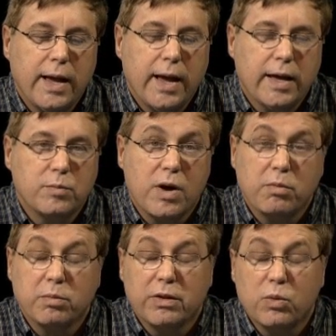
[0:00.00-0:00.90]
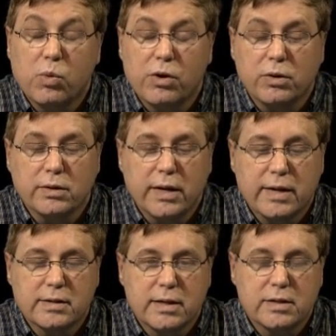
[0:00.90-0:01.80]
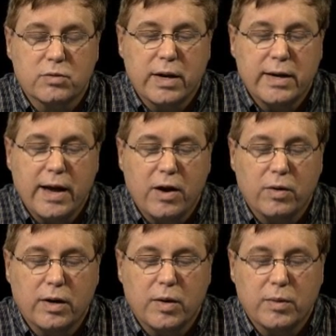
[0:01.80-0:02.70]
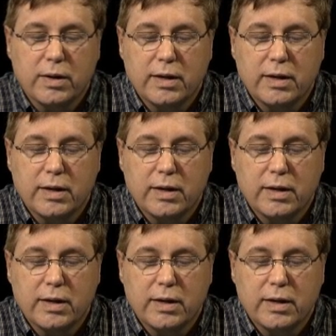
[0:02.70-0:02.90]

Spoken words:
and probably the world as it is right now.